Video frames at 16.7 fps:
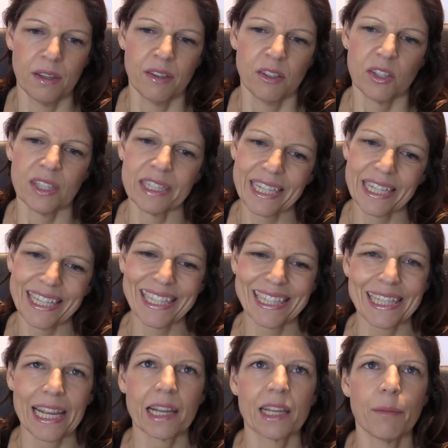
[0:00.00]

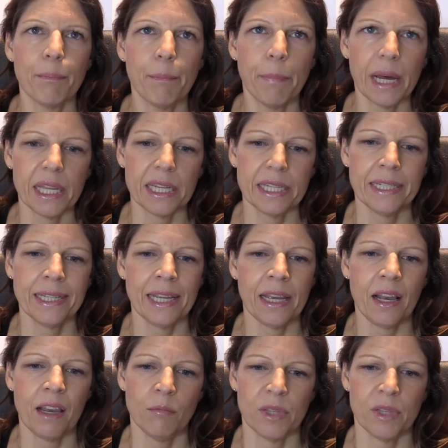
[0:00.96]
States that combine
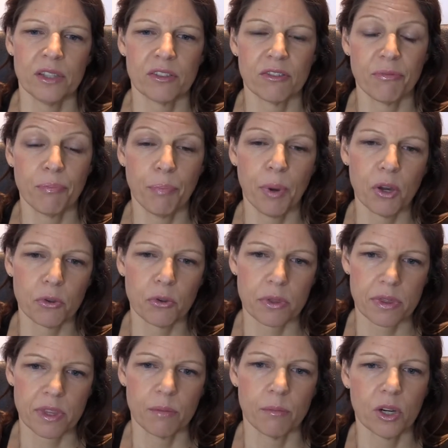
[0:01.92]
elements of
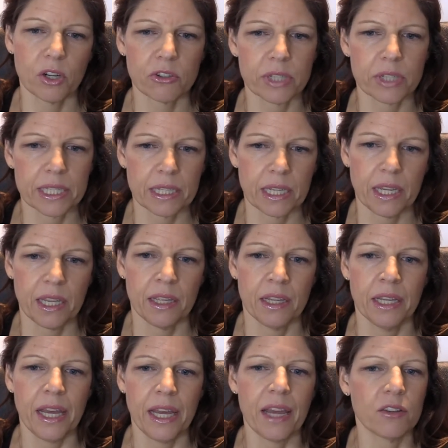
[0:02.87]
both
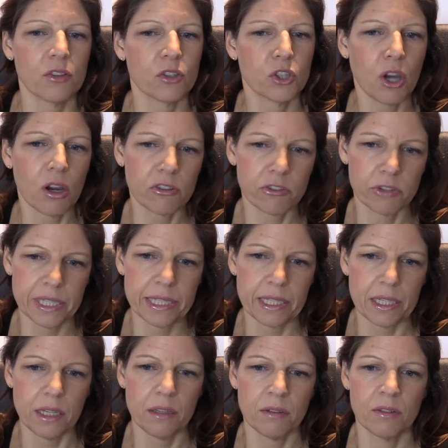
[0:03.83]
democracy and
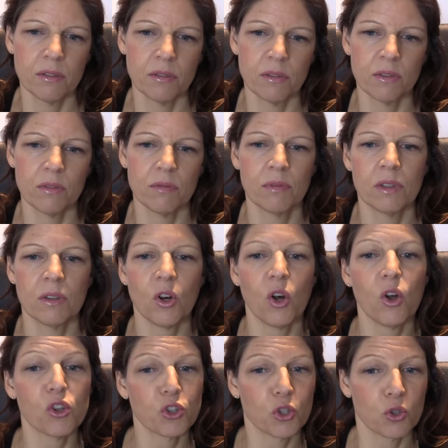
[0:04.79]
autocracy,
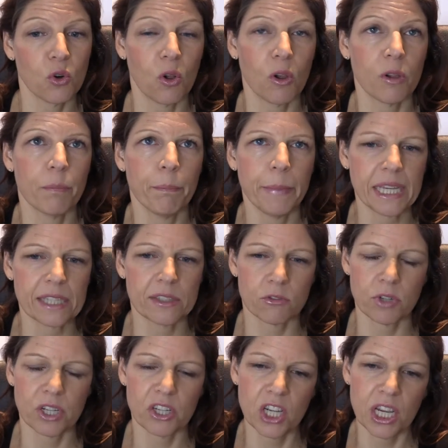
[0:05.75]
also called
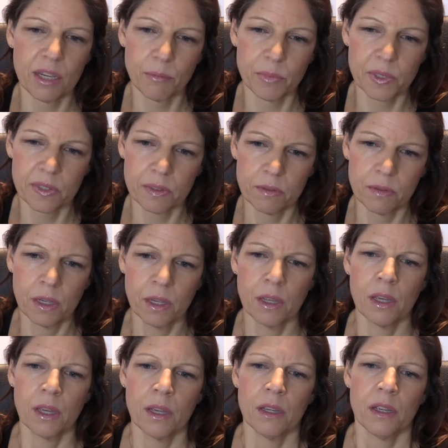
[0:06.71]
mixed regimes.
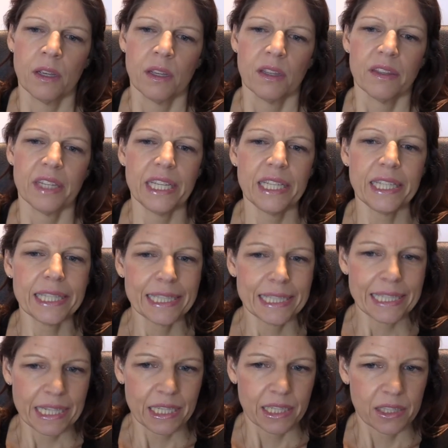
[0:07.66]
These
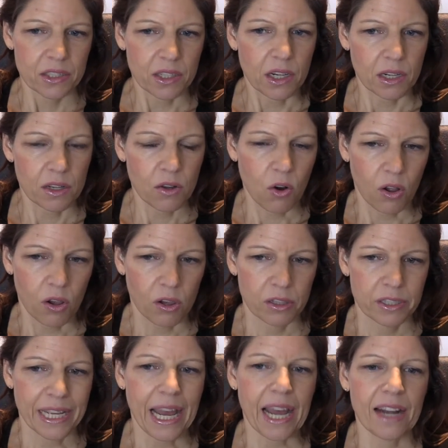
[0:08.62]
states are
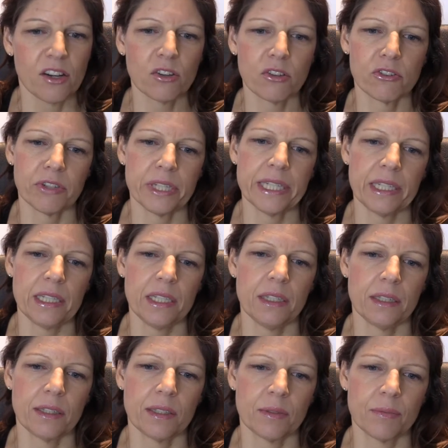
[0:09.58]
called
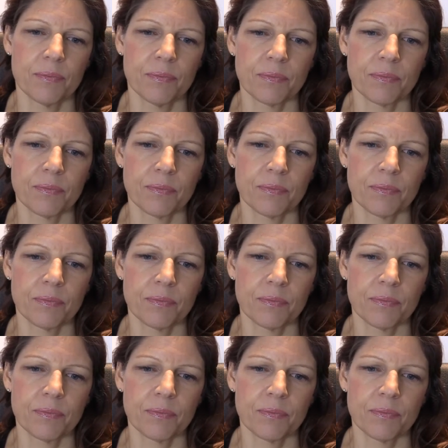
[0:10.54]
anocracies.